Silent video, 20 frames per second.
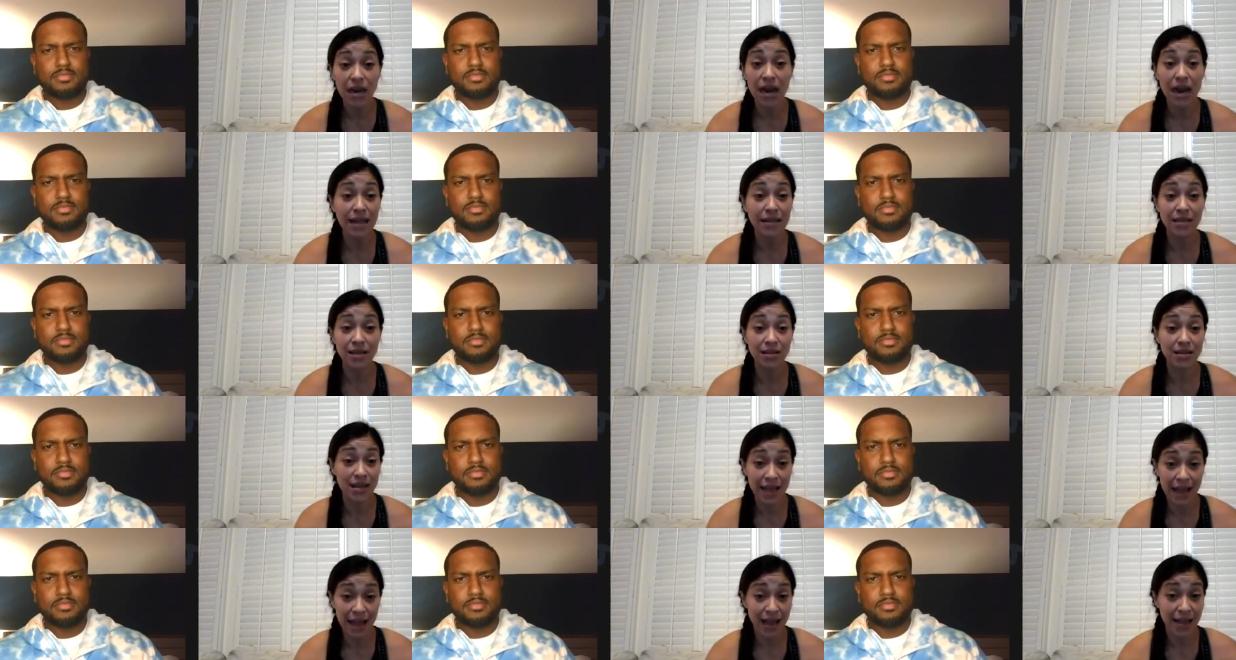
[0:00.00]
Speaker 1: at the
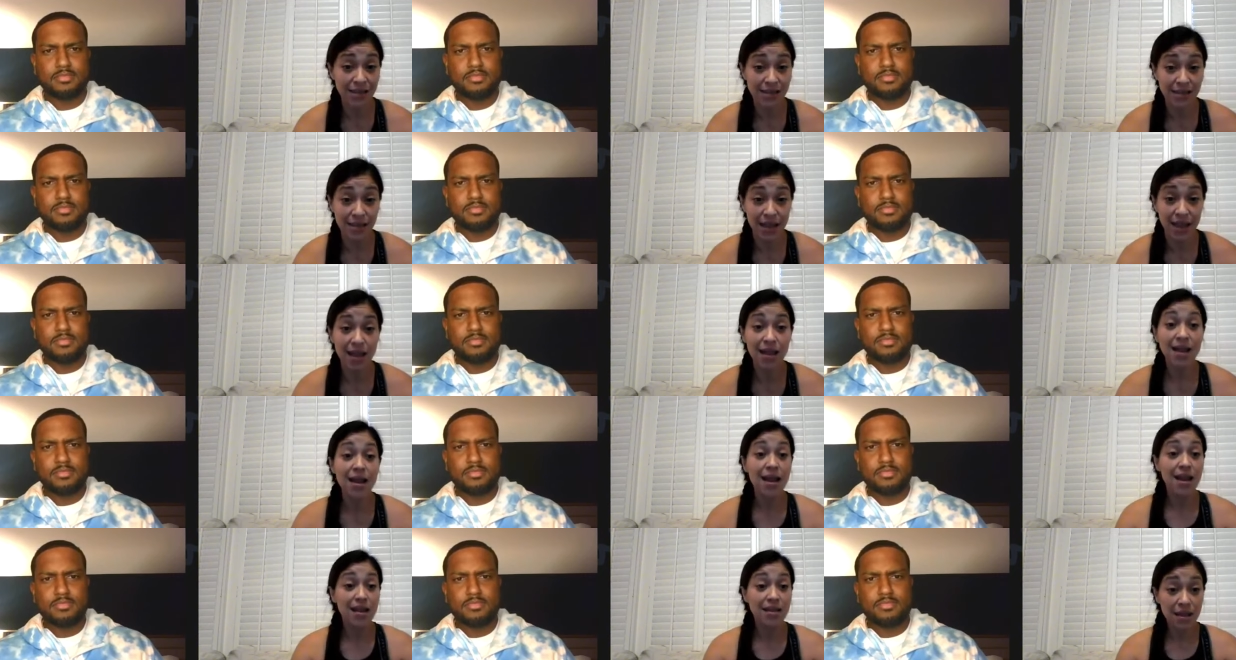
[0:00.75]
desk,
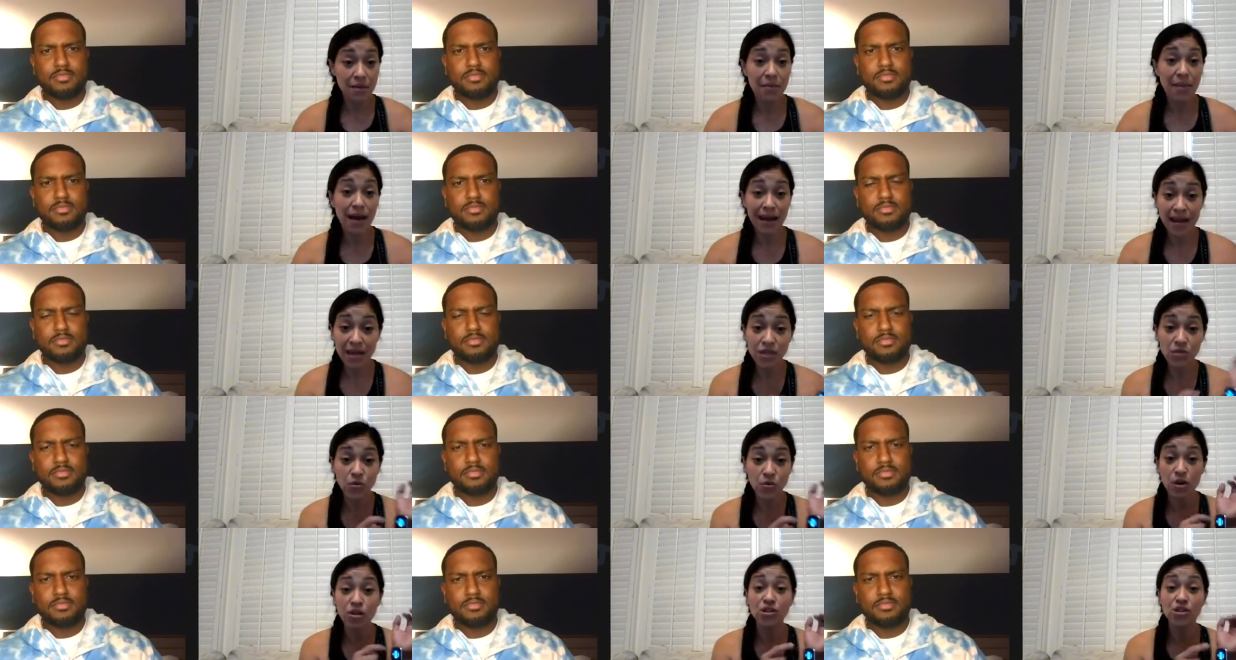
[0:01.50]
then might as
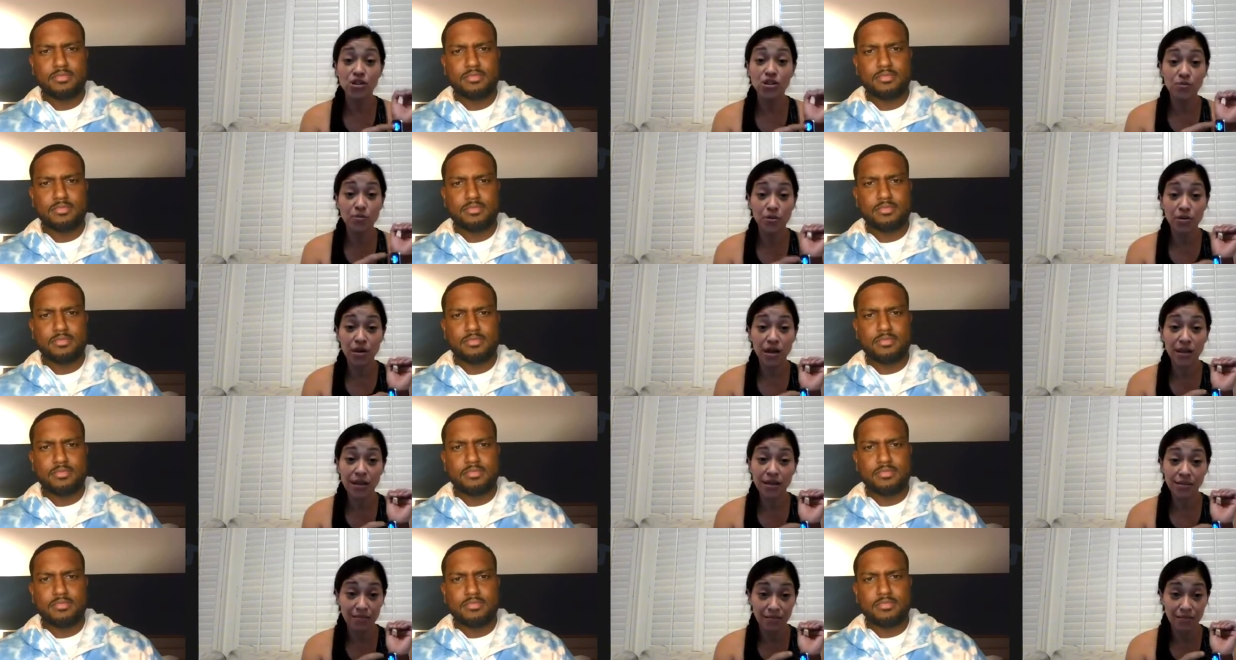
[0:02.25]
well just put
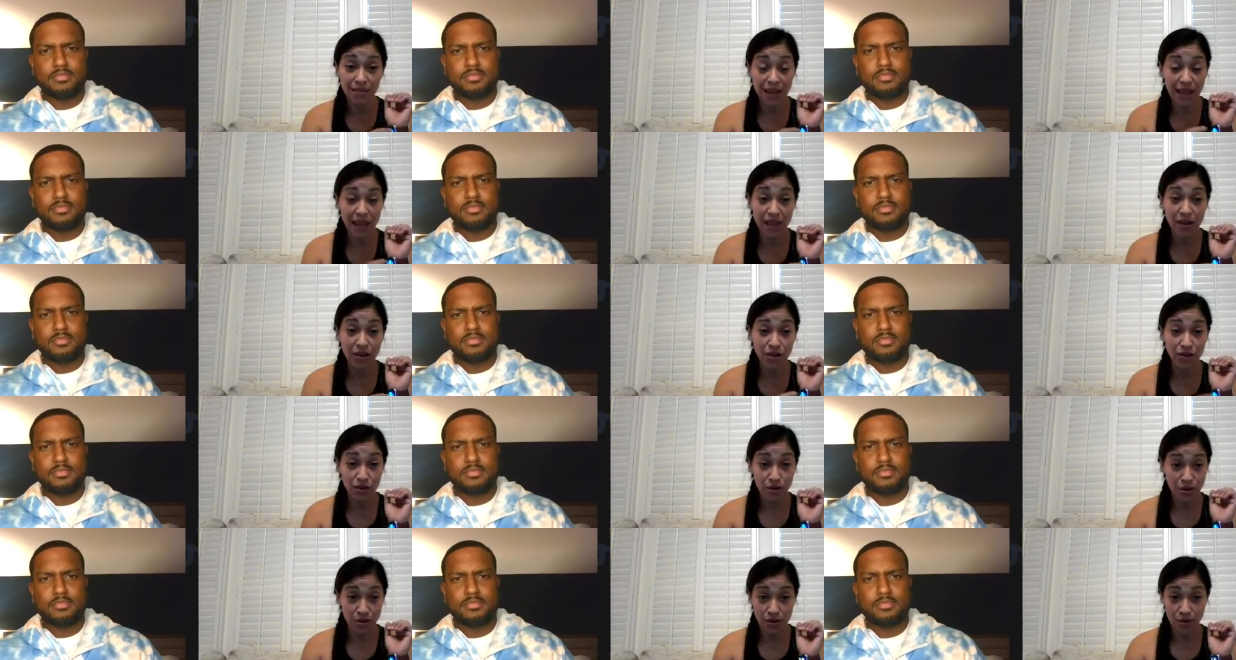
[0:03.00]
a thing on
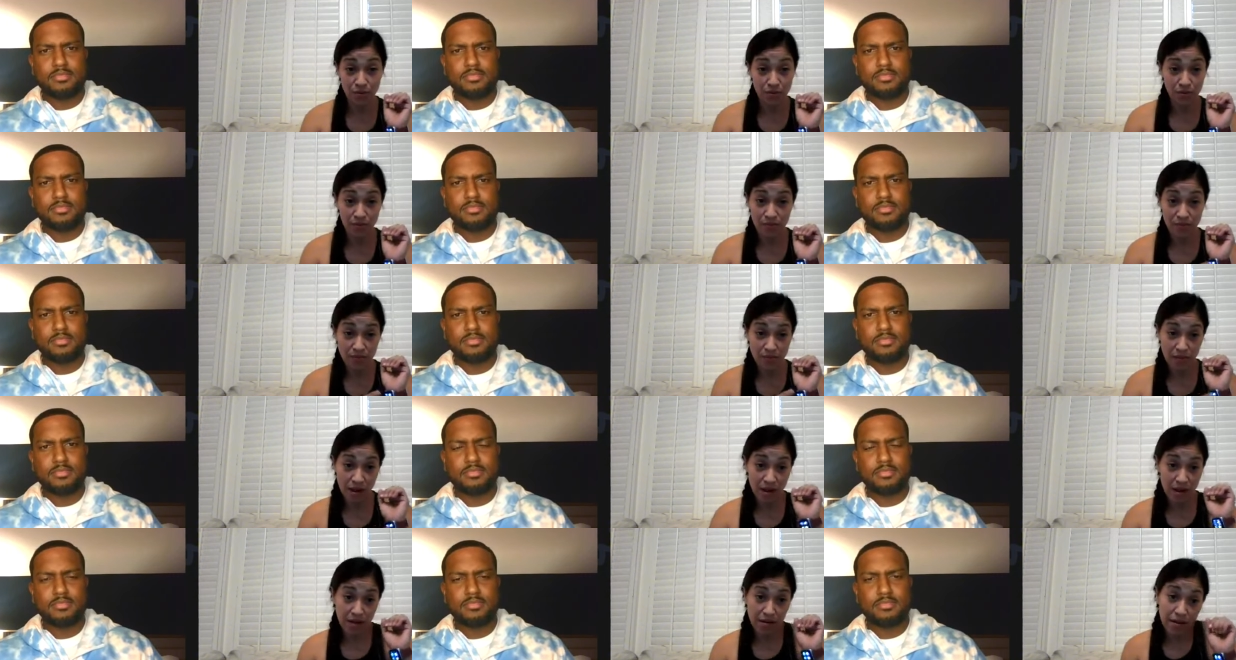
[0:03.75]
your,
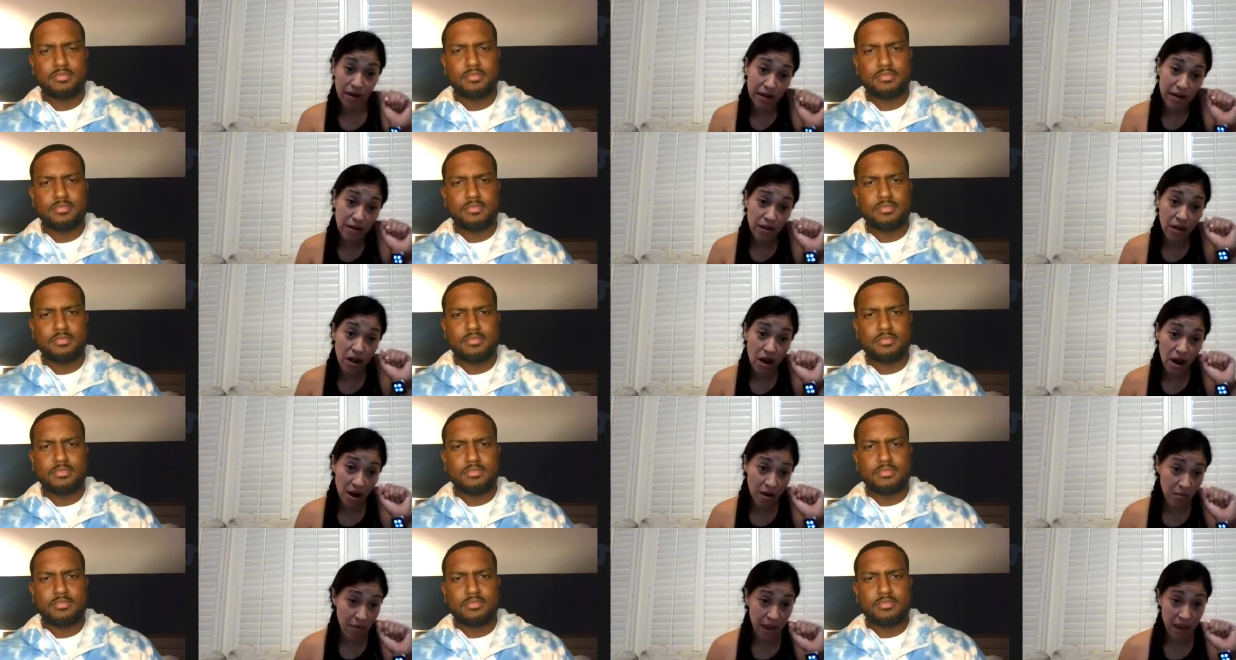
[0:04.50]
an
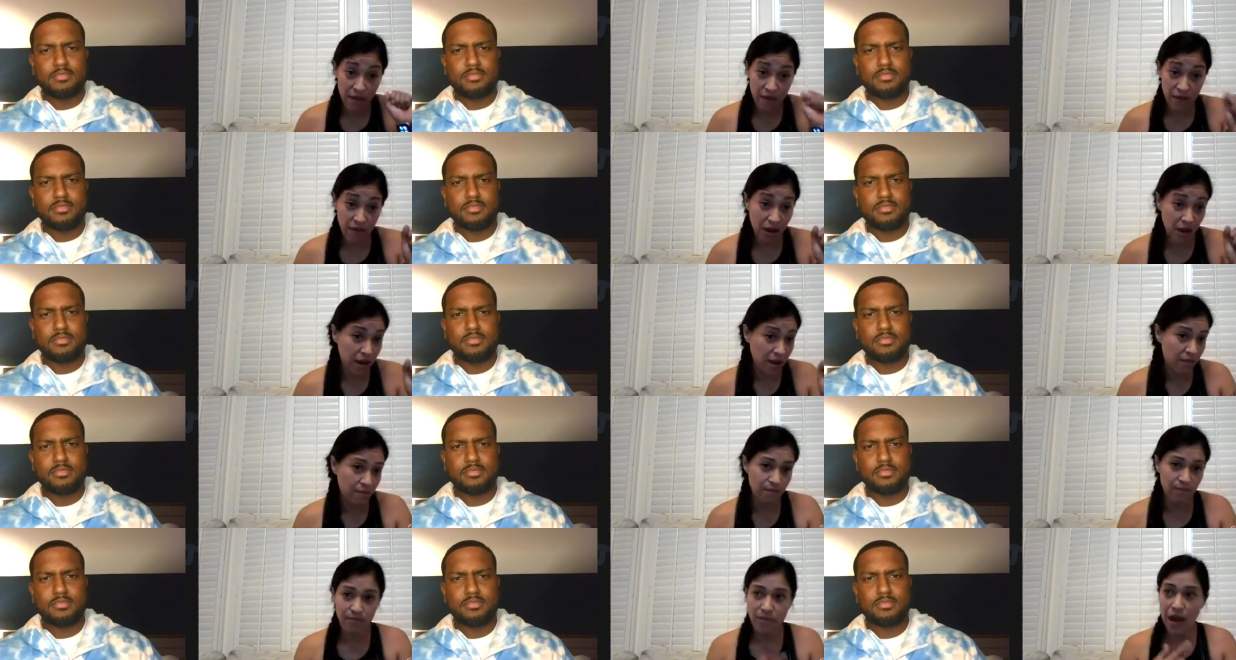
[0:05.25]
alarm
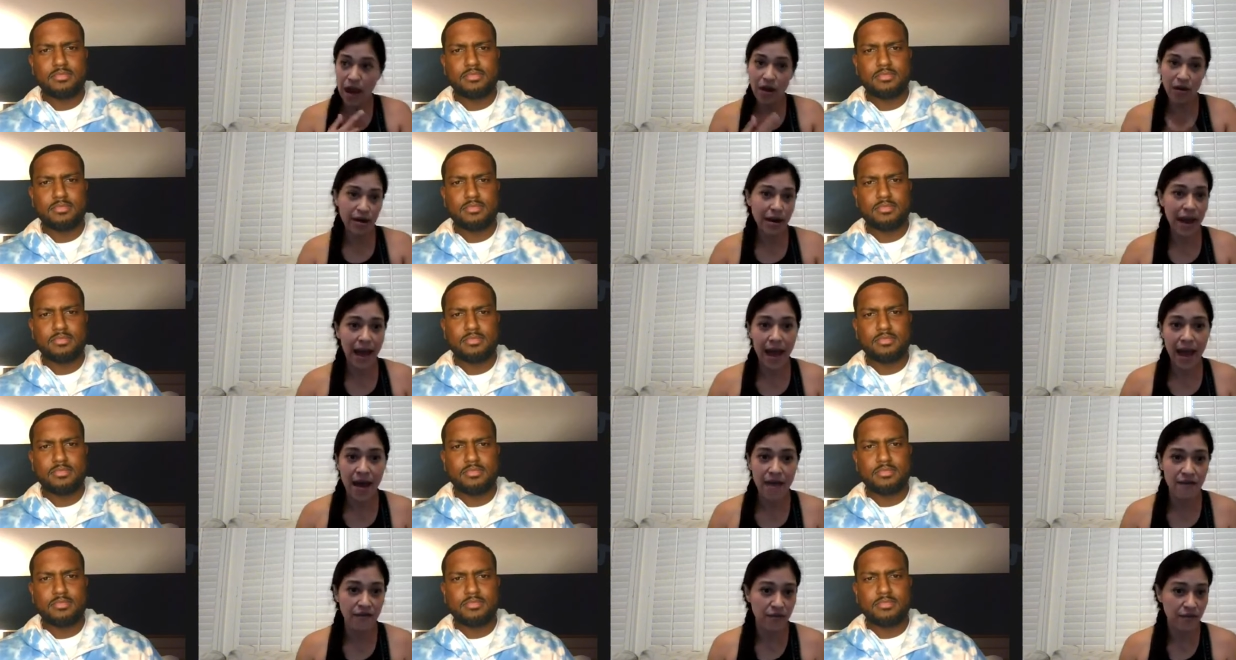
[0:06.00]
every hour and a
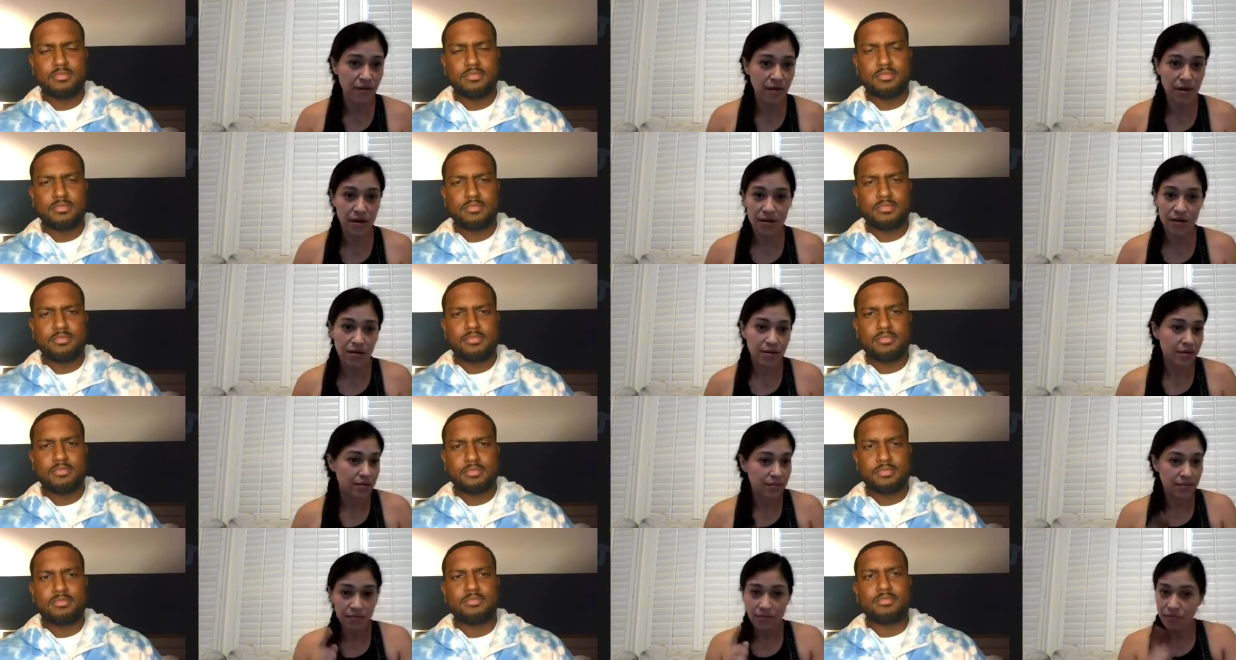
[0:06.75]
half.
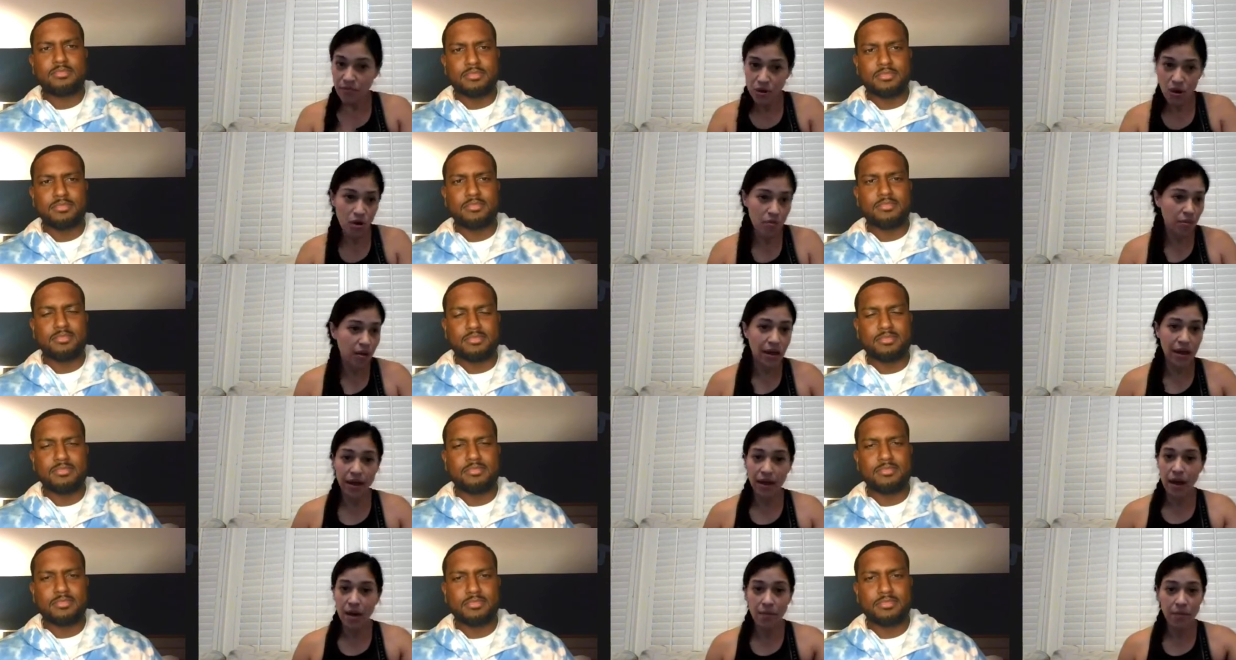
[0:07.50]
Boom,
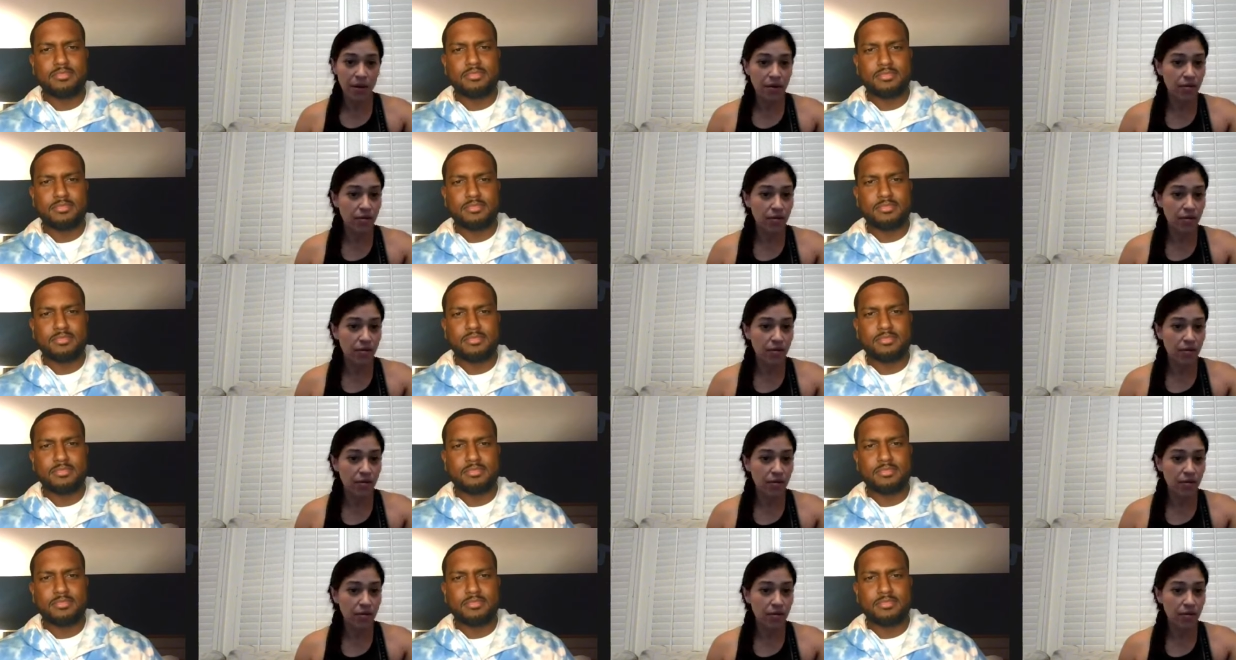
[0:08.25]
get up,